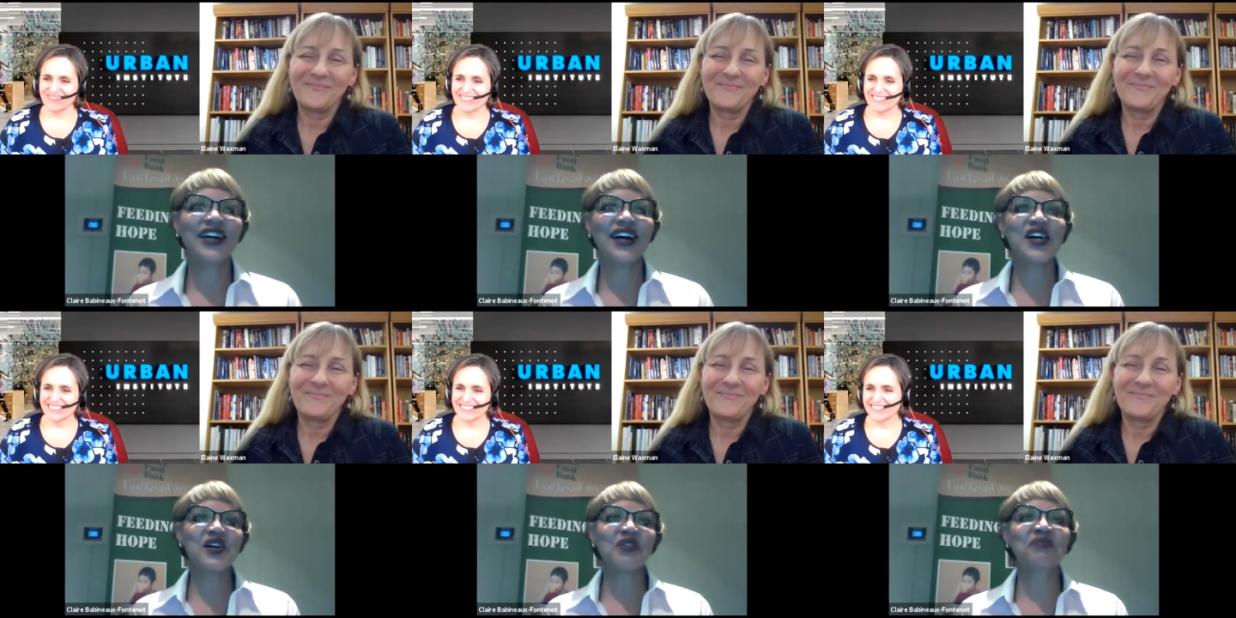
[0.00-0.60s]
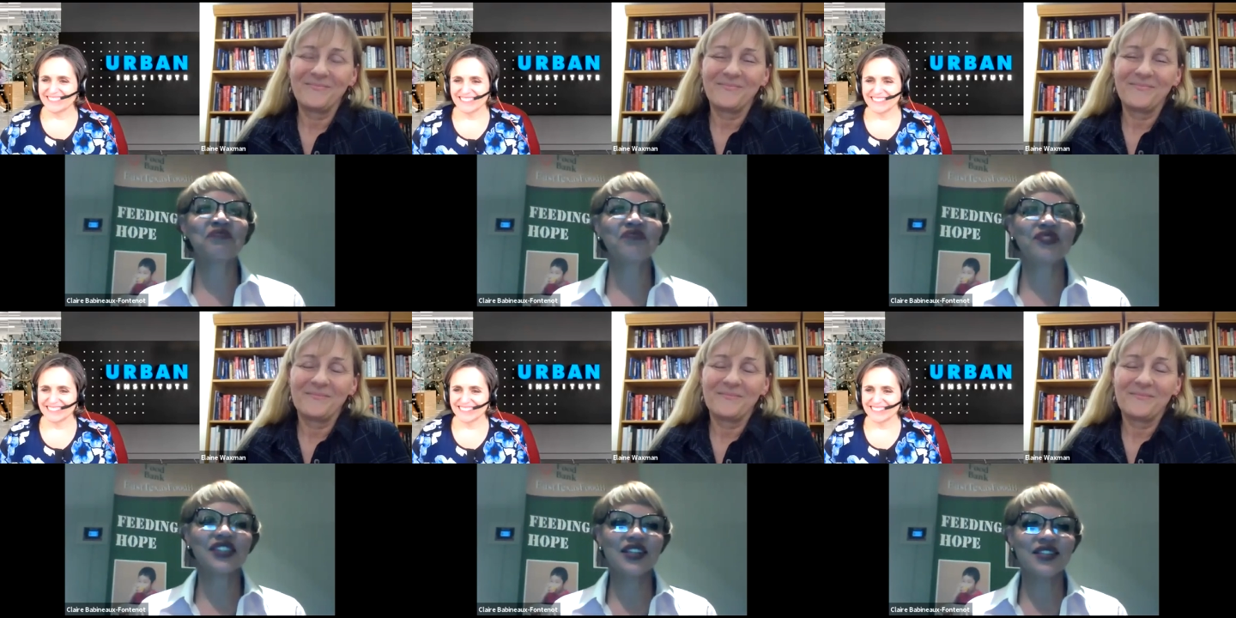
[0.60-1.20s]

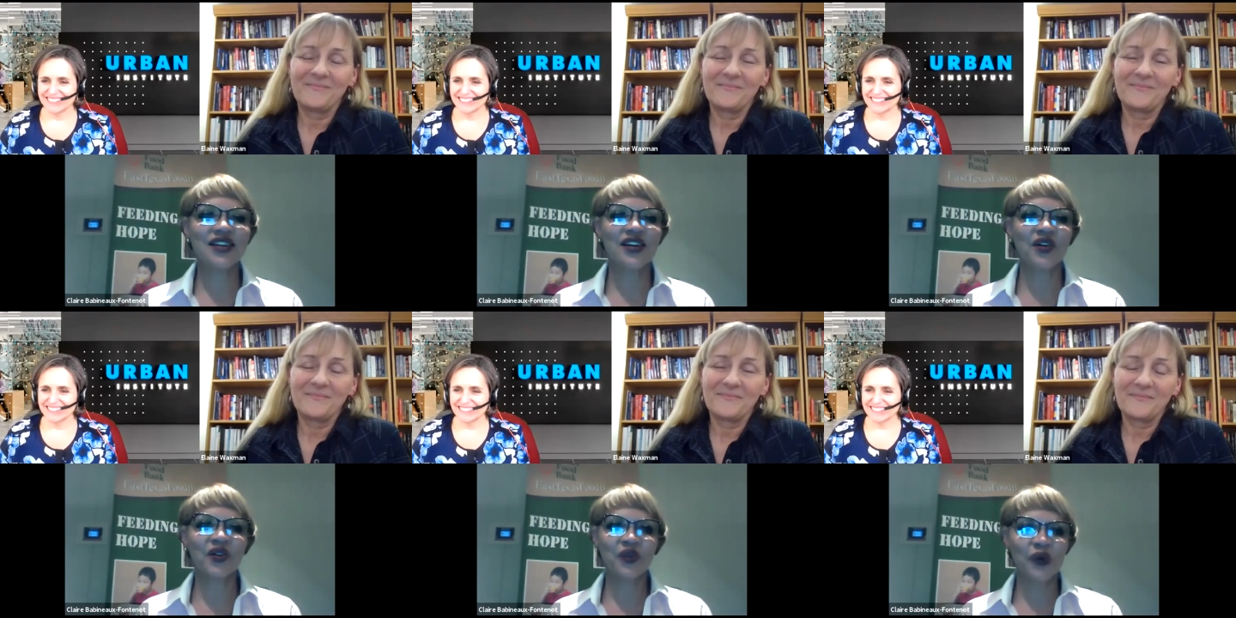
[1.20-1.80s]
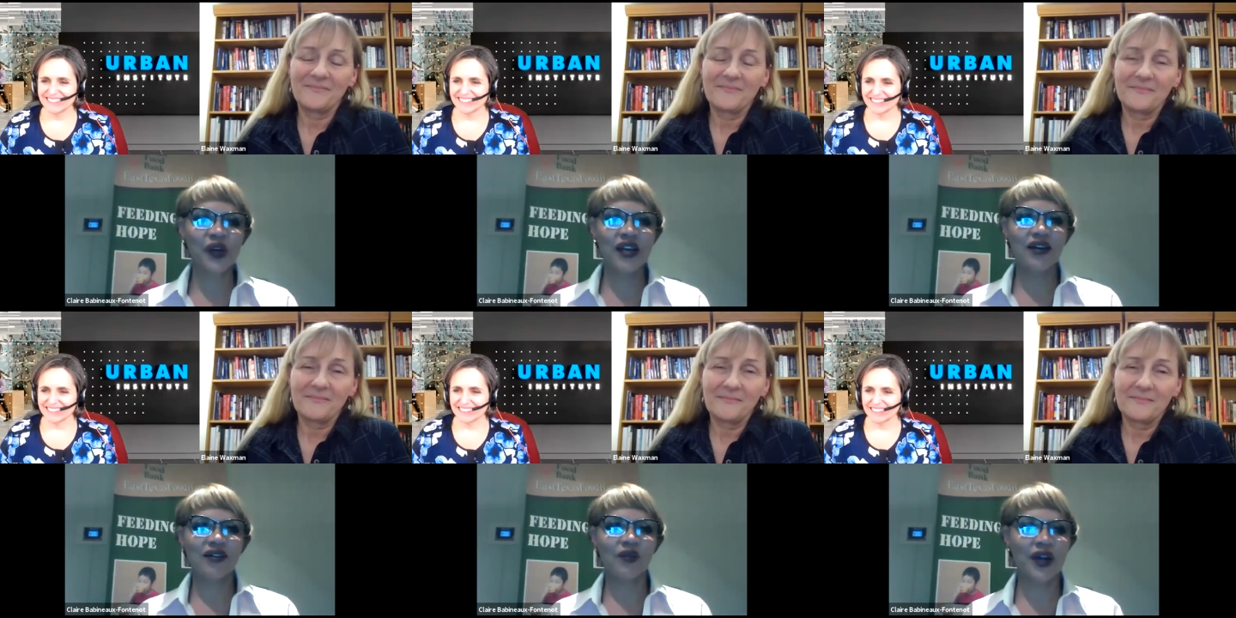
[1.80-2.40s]
Speaker 1: Um, so
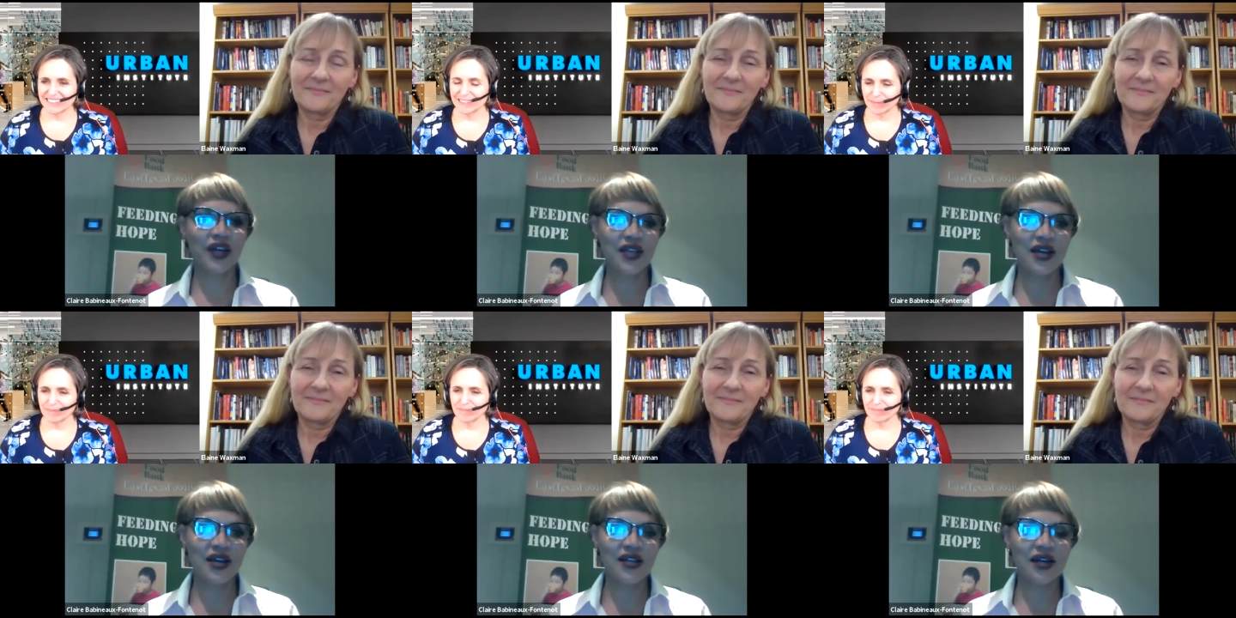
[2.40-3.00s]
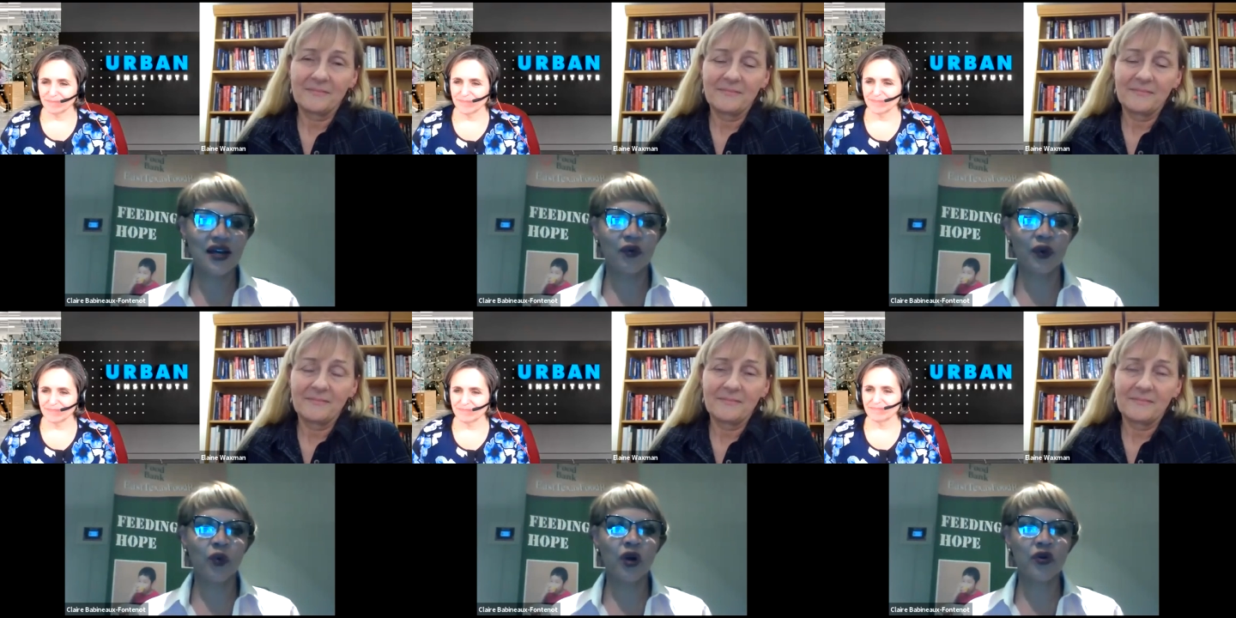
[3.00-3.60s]
we we did
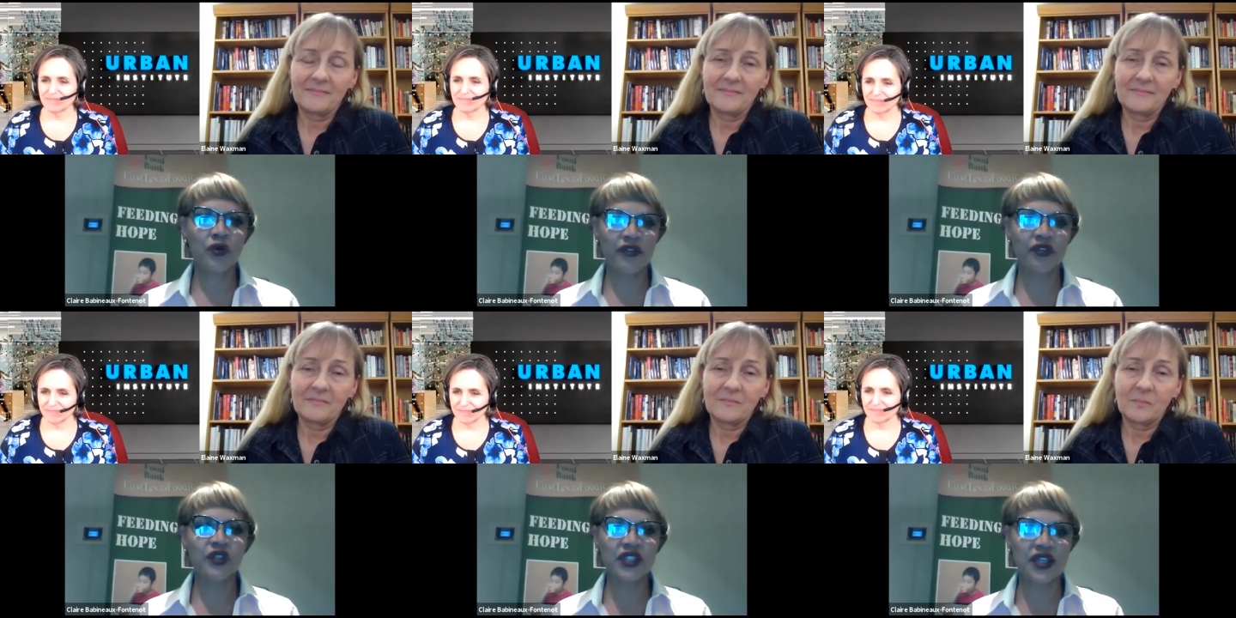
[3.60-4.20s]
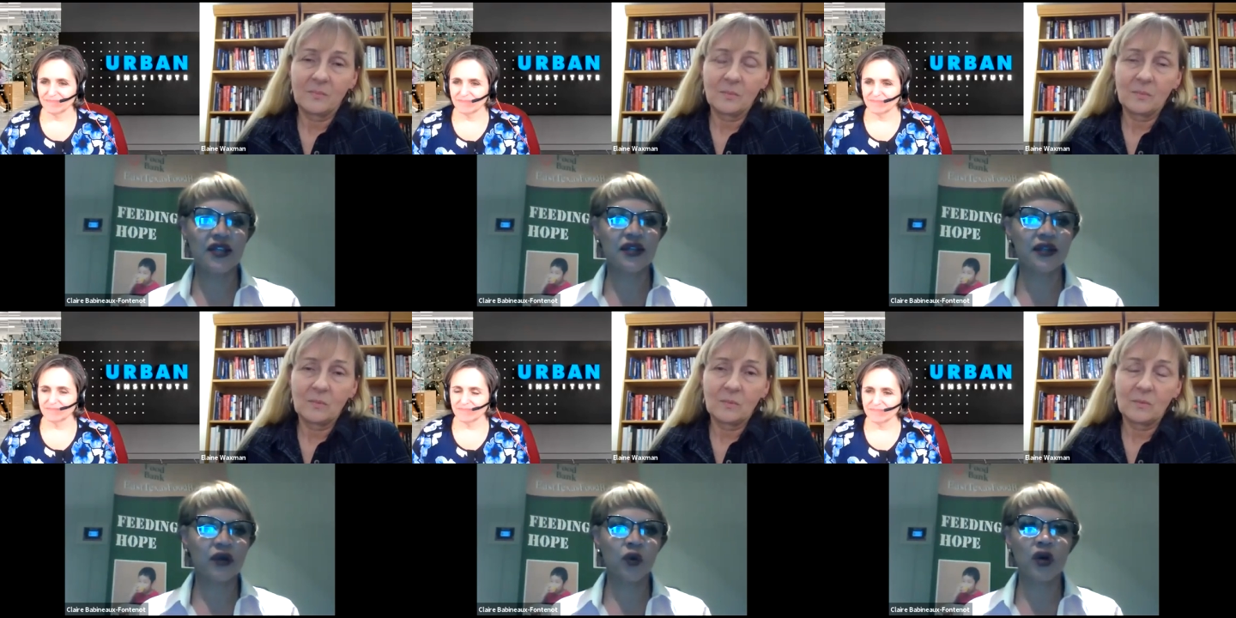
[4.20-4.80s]
uh, we were grateful to see
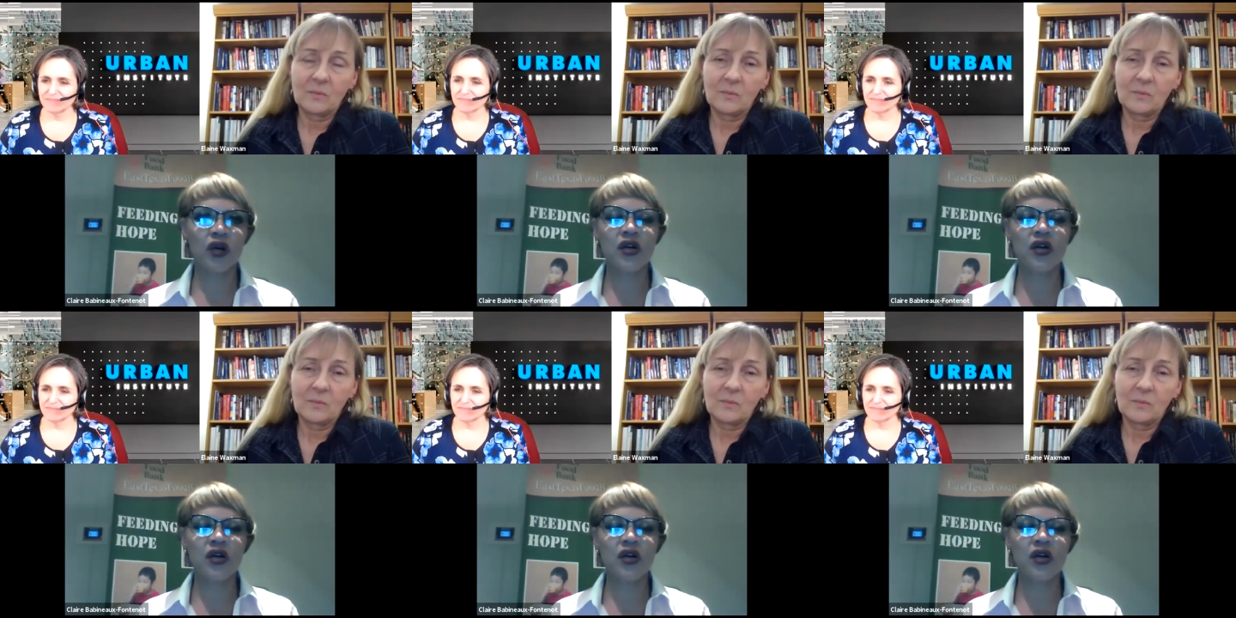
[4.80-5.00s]
that there